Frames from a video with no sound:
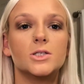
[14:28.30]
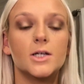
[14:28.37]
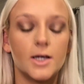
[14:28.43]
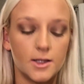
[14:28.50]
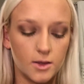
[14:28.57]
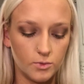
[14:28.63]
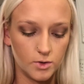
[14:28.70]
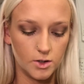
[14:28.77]

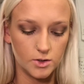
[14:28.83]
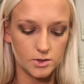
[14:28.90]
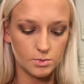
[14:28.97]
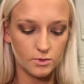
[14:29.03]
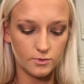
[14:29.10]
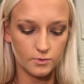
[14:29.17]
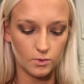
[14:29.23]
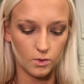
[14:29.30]
shade that we used
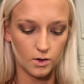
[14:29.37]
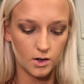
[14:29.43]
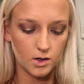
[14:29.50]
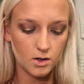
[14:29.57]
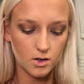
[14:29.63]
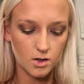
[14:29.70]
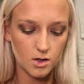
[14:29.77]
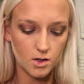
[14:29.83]
before,
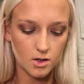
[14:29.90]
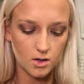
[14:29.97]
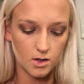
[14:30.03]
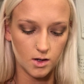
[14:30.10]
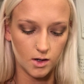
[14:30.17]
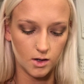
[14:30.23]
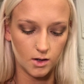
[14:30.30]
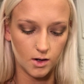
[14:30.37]

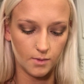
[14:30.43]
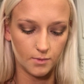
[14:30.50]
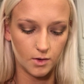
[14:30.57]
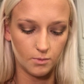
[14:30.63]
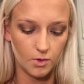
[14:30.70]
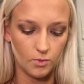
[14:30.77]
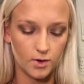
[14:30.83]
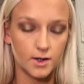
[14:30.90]
and I'm going to
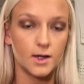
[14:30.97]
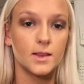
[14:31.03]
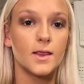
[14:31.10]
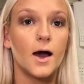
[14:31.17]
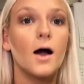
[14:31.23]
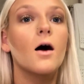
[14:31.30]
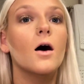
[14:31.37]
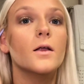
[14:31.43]
be working
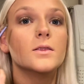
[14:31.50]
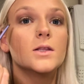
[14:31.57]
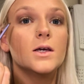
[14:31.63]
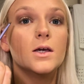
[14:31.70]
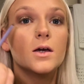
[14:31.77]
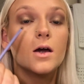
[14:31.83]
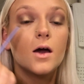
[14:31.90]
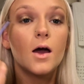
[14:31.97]
that on
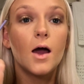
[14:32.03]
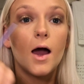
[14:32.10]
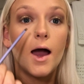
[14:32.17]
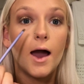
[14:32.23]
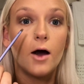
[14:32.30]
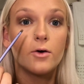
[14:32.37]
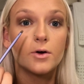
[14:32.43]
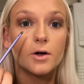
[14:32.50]
the
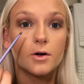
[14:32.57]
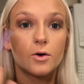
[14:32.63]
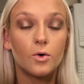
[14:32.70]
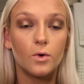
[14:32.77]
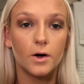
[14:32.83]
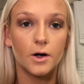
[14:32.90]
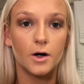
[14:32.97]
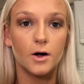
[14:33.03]
outer
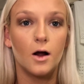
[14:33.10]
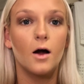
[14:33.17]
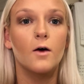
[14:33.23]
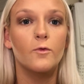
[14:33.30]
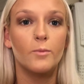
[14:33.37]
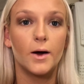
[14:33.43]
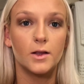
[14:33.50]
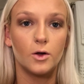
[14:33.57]
corner
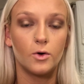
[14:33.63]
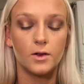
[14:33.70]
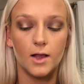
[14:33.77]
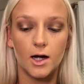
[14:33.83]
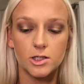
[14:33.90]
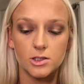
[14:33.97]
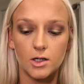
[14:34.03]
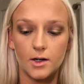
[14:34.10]
of my lower
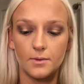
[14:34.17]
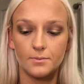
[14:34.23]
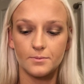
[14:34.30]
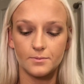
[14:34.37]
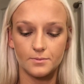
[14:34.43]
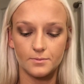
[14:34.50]
lash line.